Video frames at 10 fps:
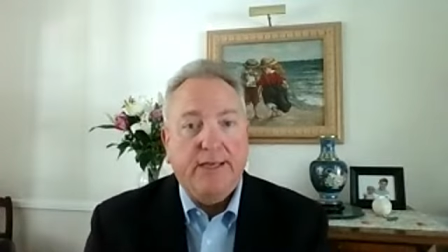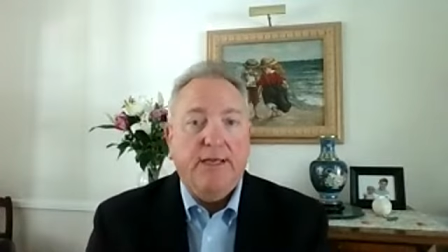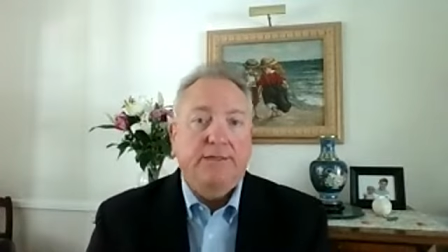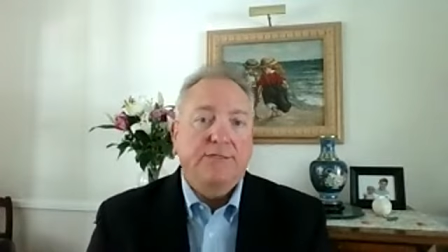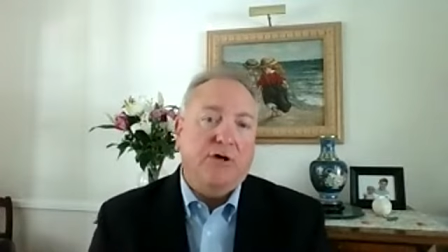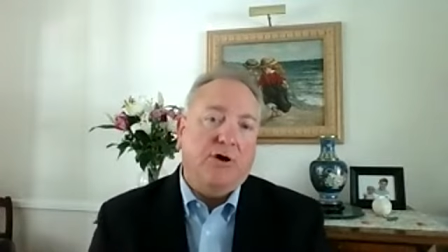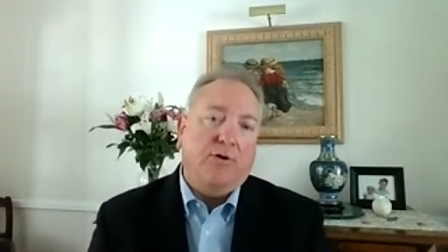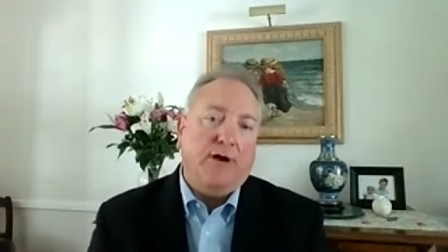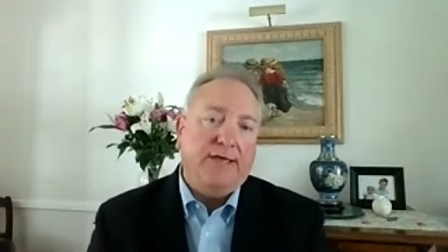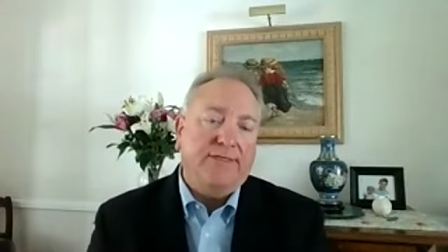So
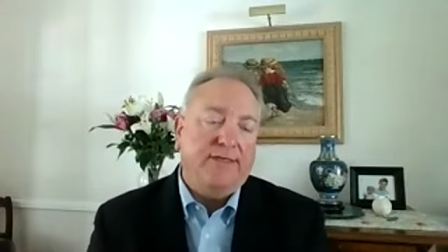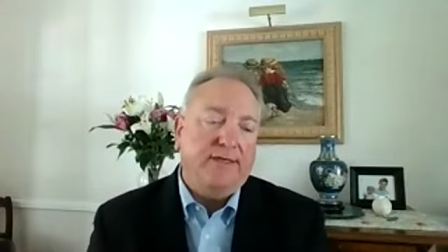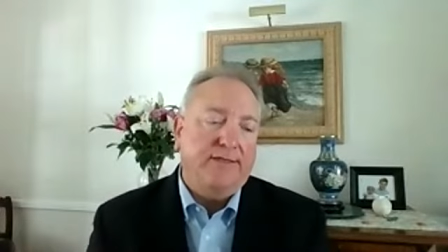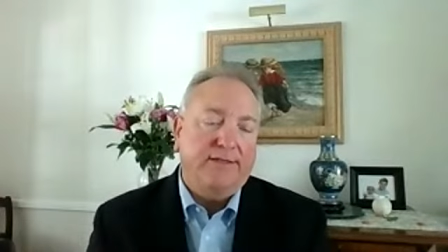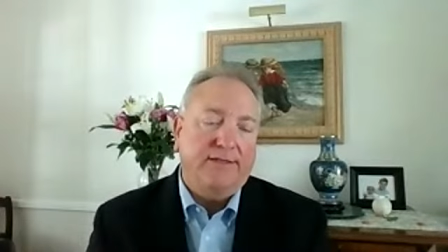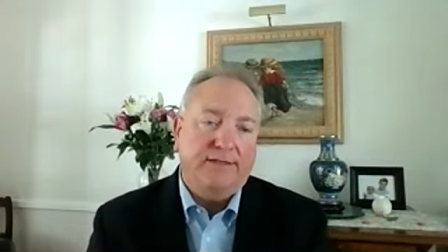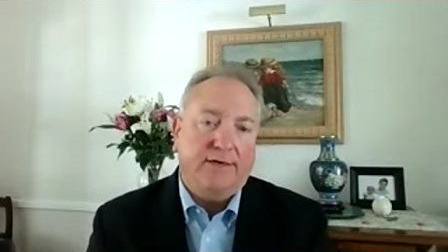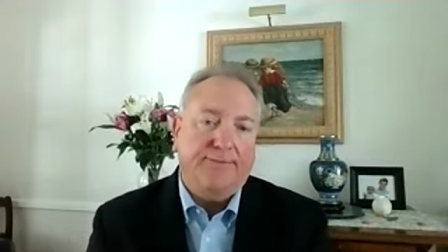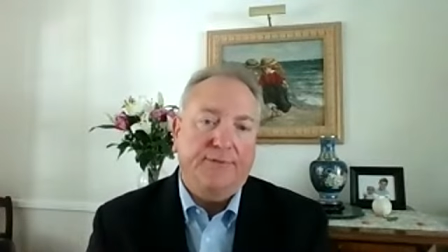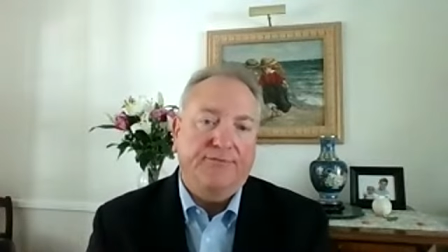I think that uh,
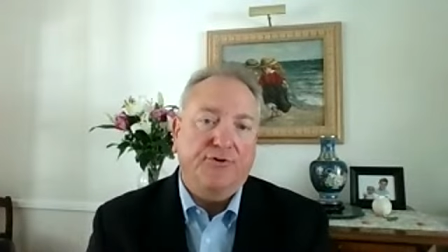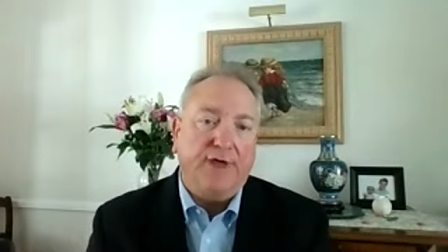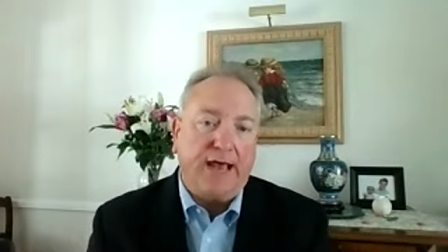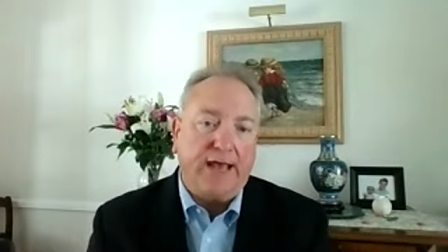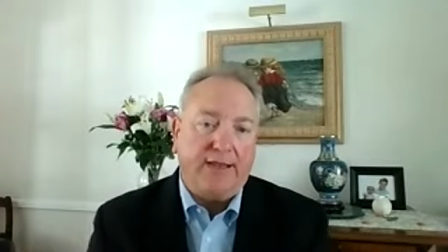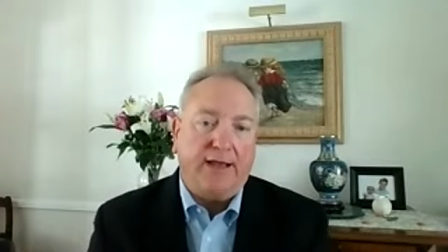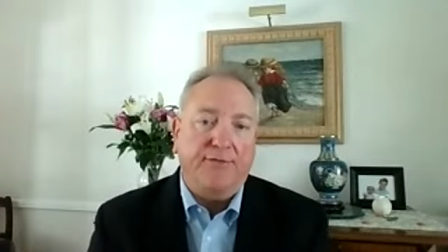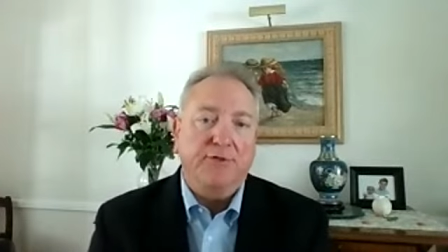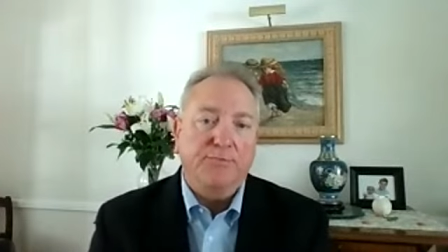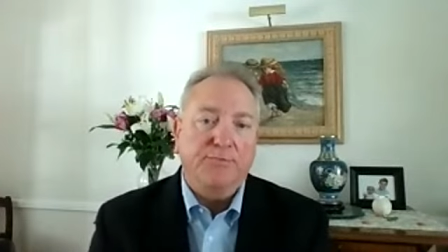if you're not on
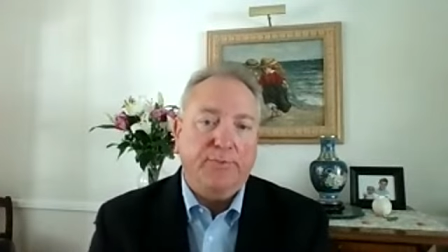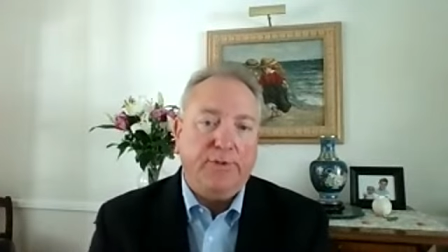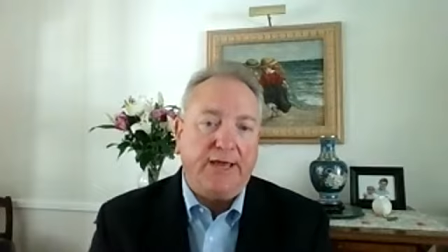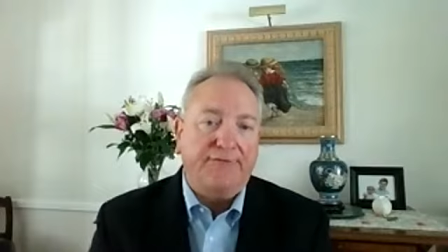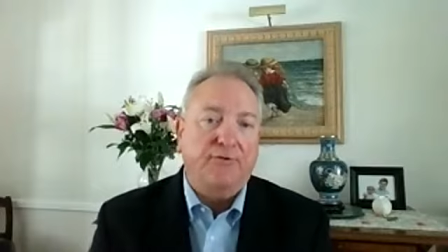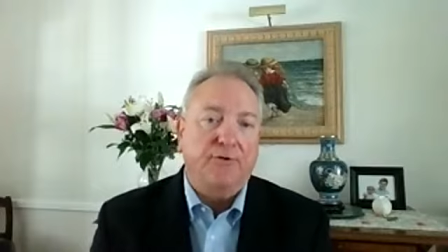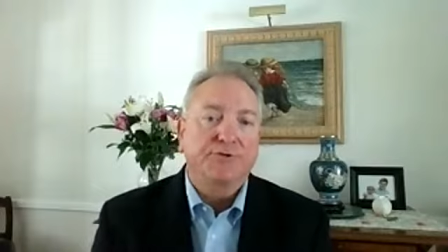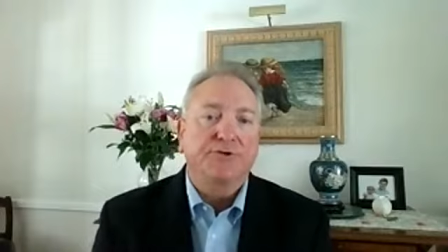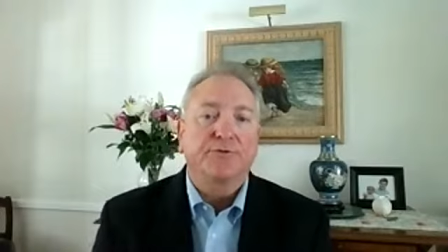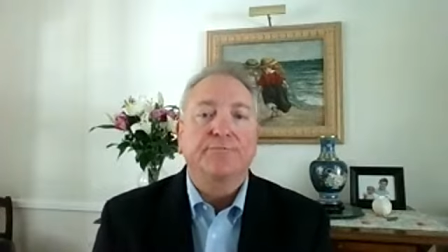those platforms, you're
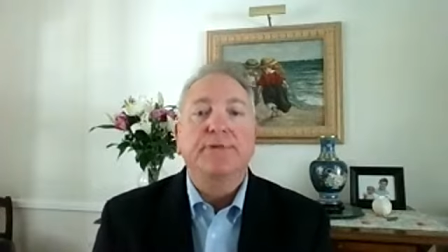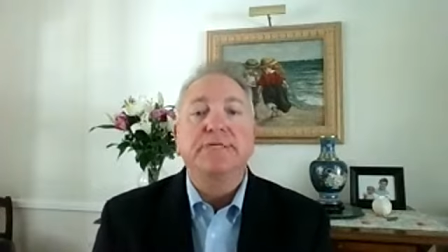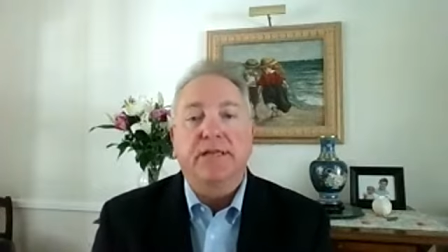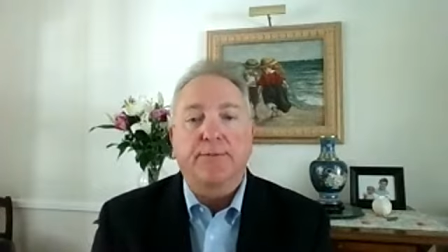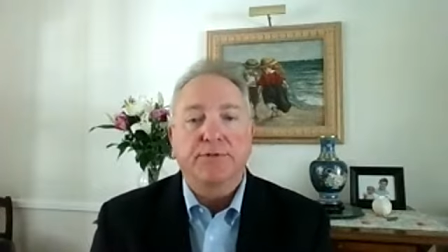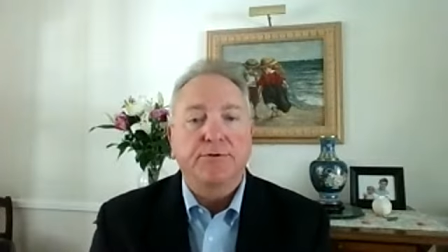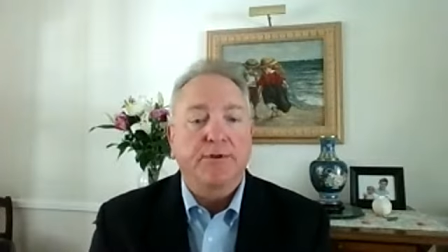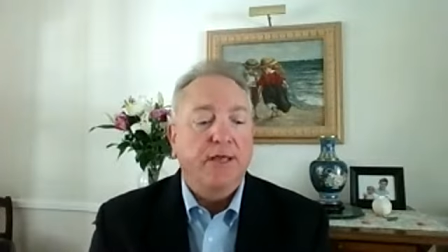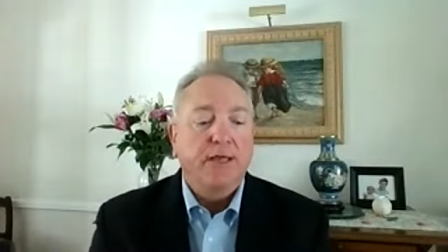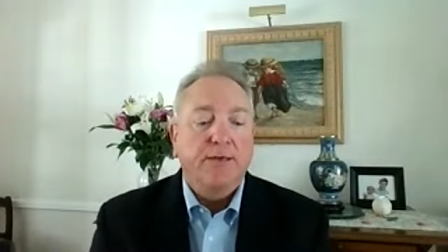missing an opportunity
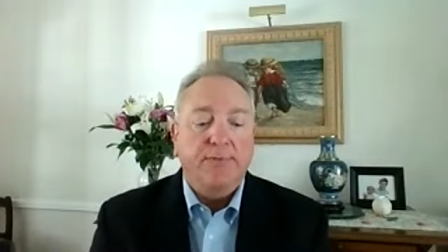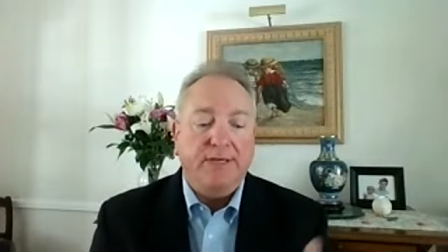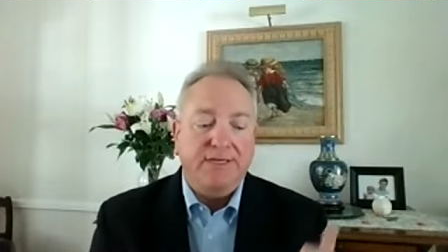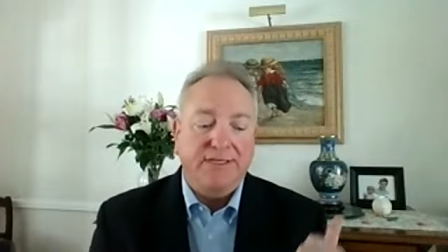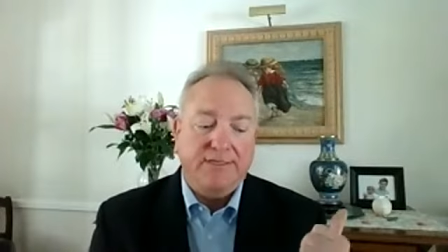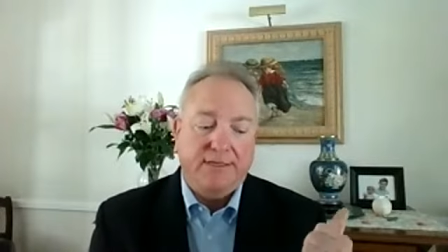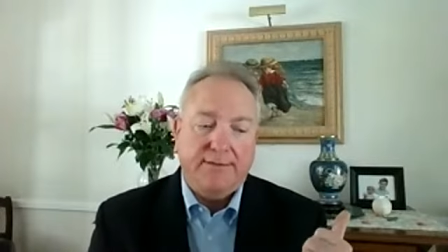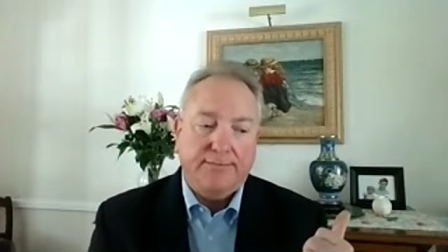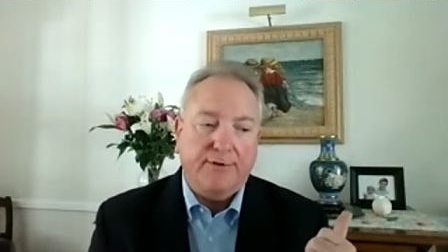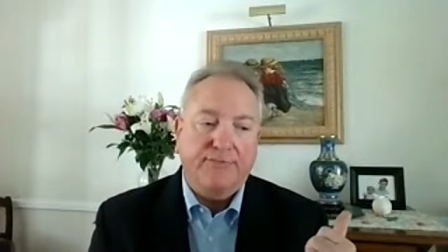because
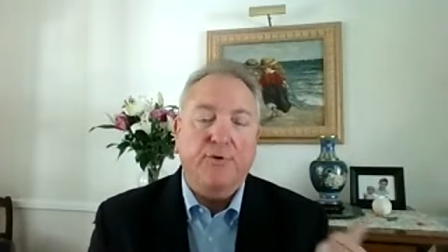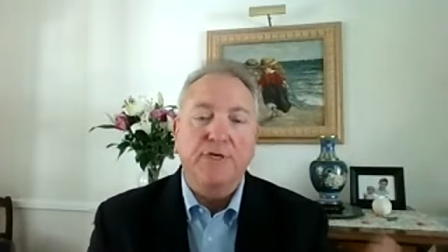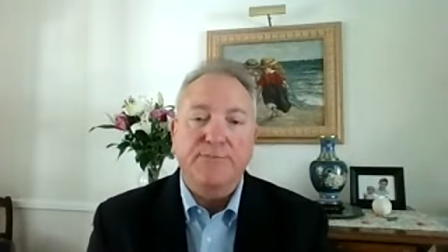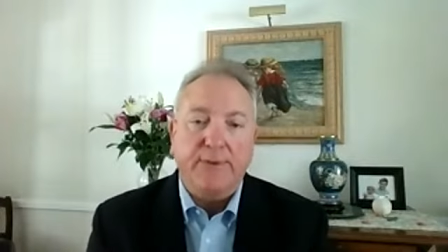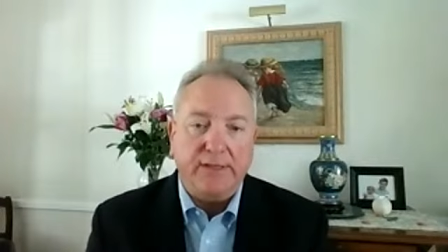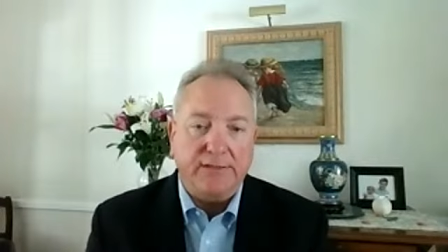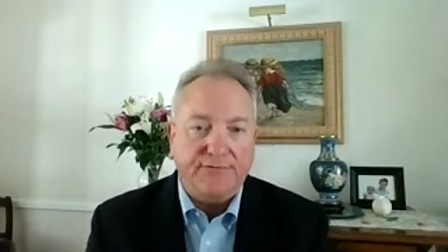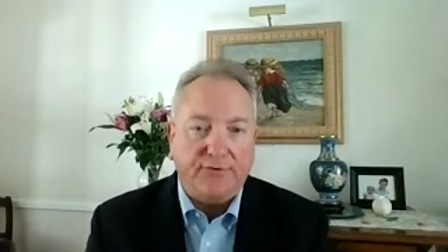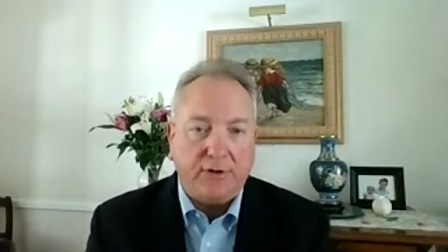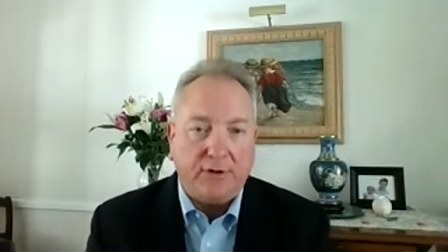their voicemail is
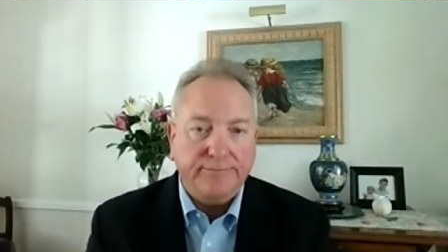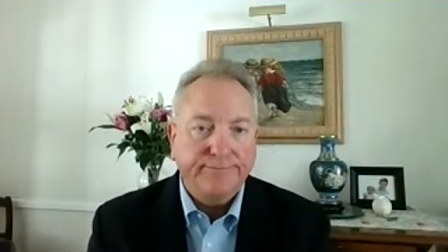full.